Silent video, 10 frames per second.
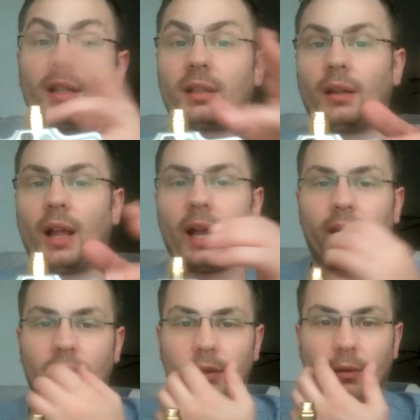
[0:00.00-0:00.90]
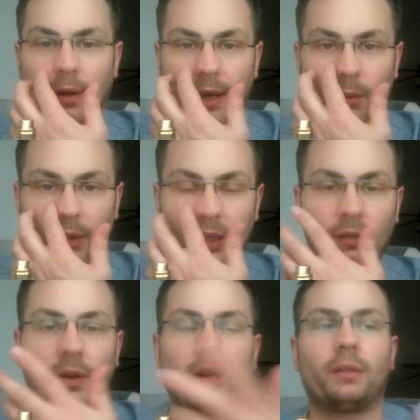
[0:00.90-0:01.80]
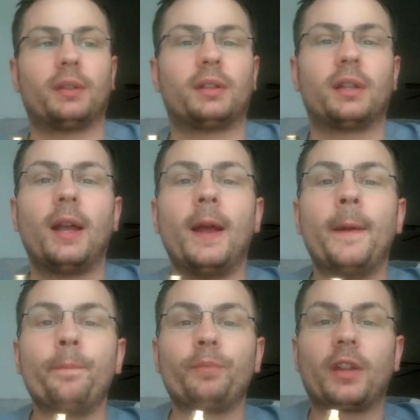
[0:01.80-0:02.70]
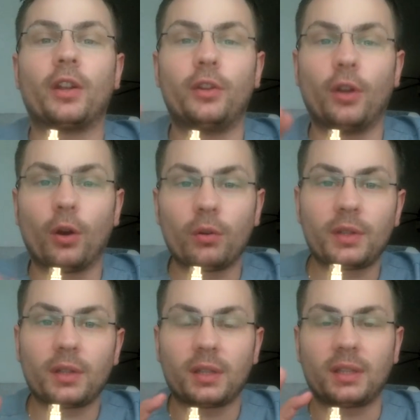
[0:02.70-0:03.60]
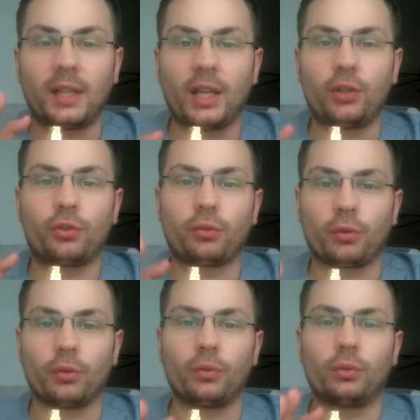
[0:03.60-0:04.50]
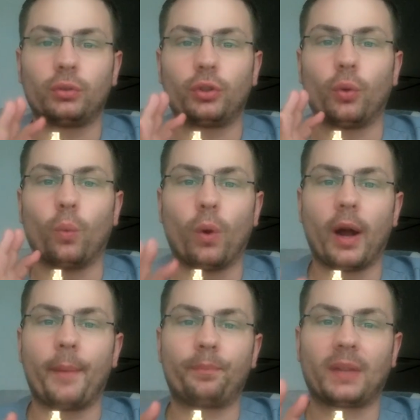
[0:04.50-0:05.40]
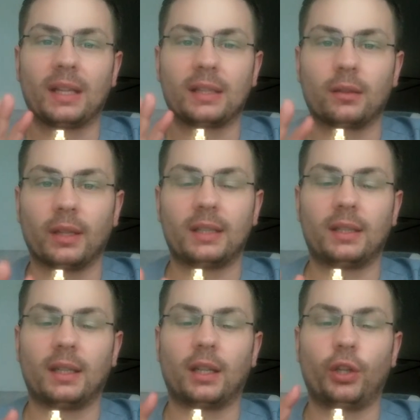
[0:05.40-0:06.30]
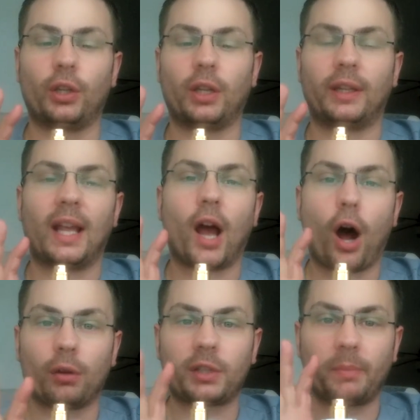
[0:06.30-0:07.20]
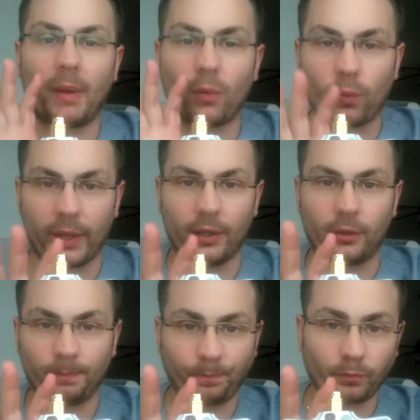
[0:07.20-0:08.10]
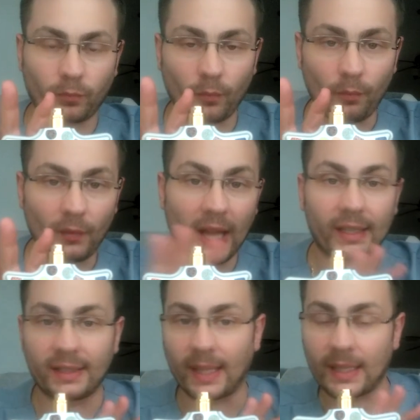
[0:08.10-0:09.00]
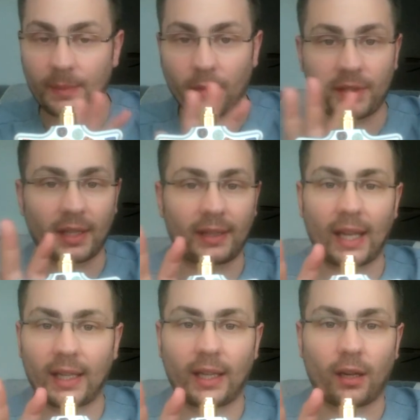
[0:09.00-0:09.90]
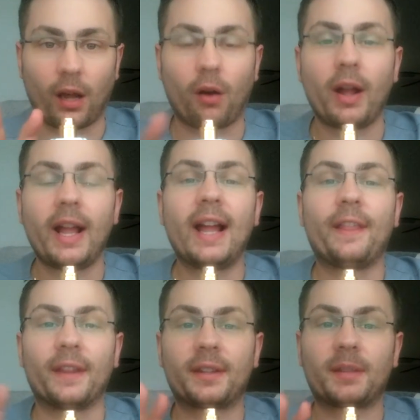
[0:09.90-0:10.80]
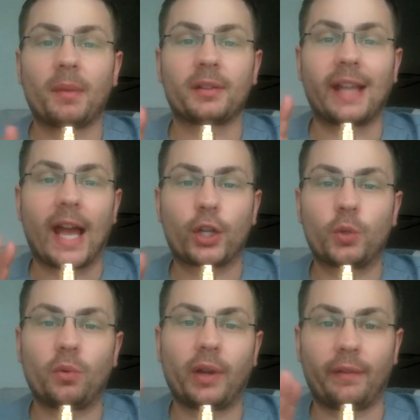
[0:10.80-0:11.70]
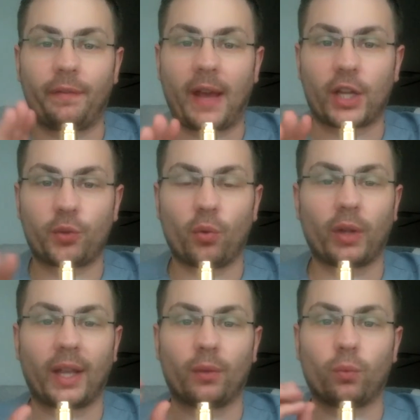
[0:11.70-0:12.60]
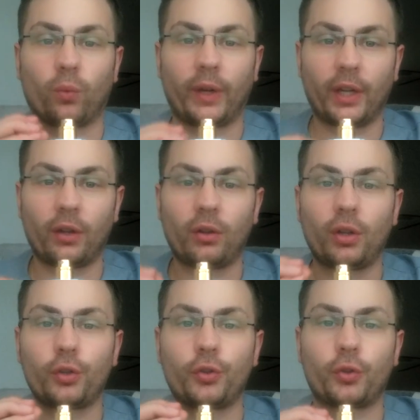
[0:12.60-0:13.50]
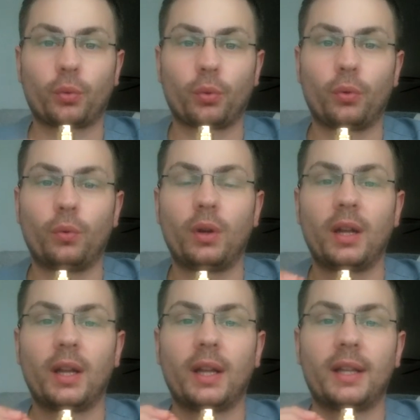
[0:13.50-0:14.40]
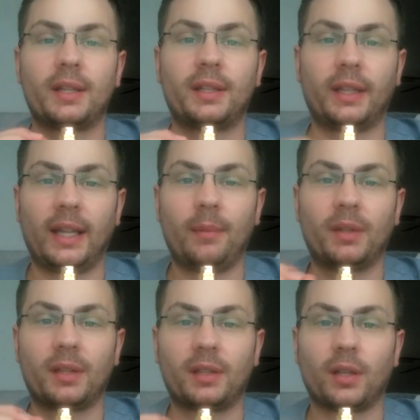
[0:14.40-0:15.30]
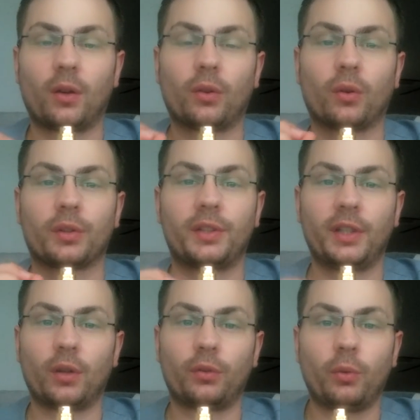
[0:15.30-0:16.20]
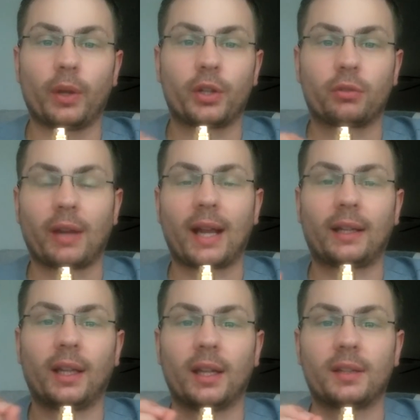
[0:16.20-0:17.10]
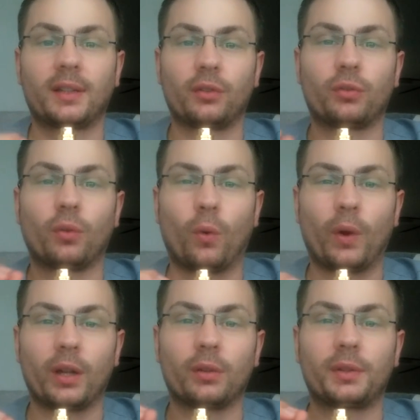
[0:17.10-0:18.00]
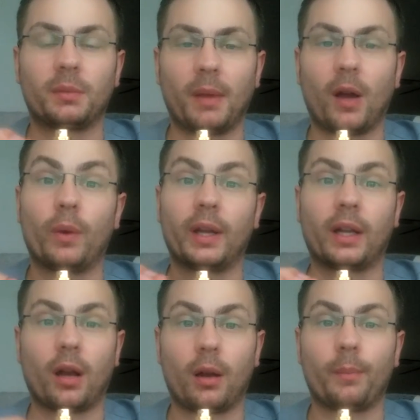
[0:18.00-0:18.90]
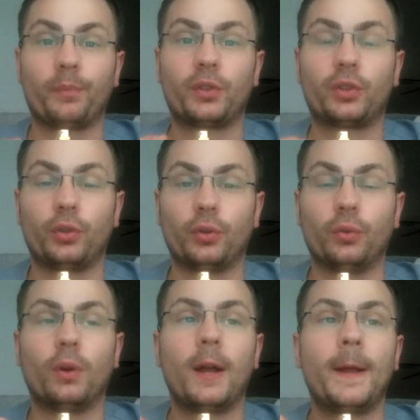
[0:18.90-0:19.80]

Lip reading: line does great with these fragrances. The notes stay true to what is listed. They all smell real. It does not smell synthetic at all. This smells actual and factual, like real, true, steam distilled or CO2 extracted essential oil smell when it comes to